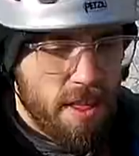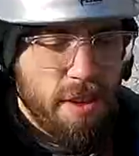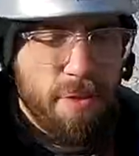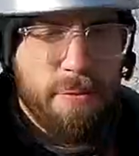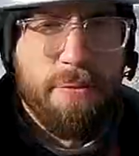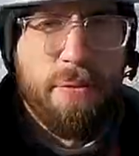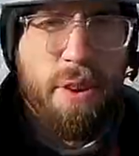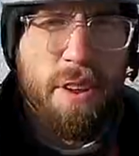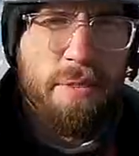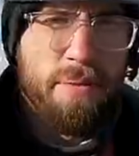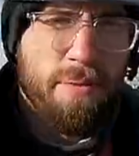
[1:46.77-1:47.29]
the
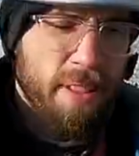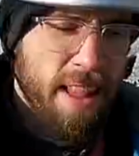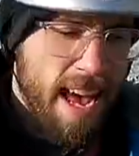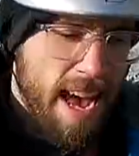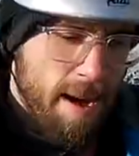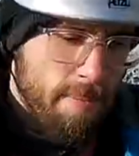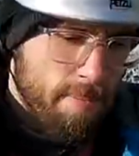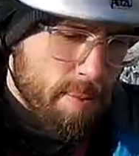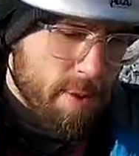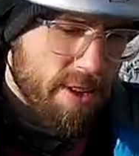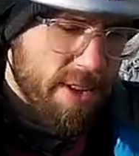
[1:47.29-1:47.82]
foot
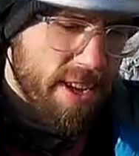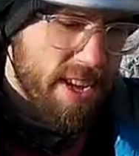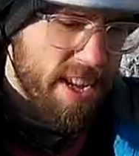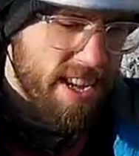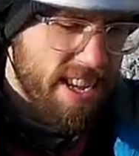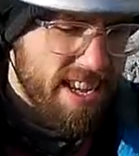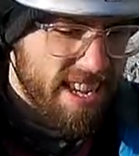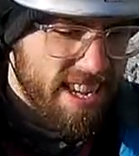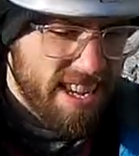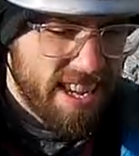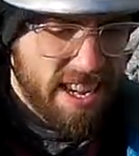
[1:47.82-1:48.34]
flap,
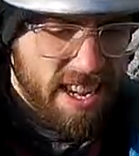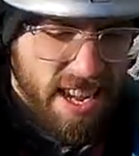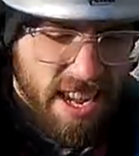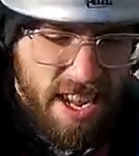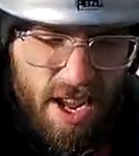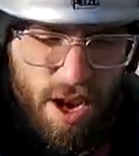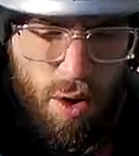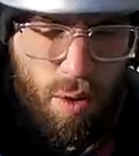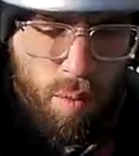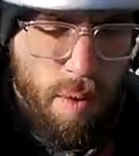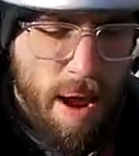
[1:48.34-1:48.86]

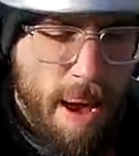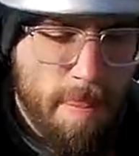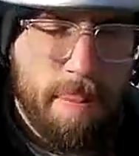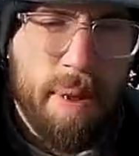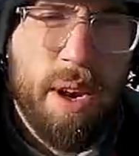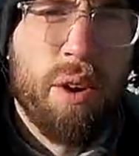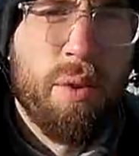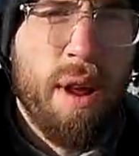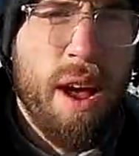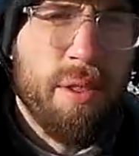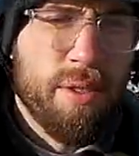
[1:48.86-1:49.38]
wrap it
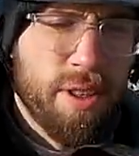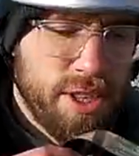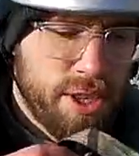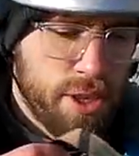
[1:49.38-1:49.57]
around the